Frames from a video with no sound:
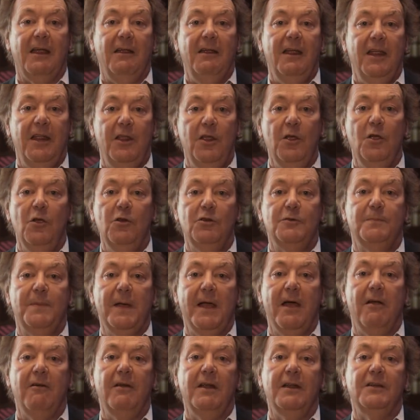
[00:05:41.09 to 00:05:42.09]
huge
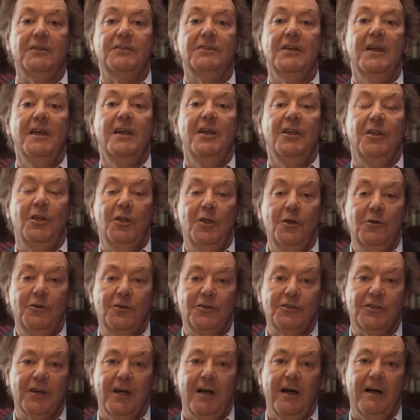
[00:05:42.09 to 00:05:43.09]
bearings, huge
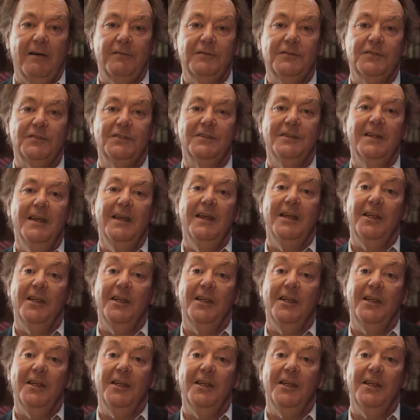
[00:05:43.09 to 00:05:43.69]
shafts,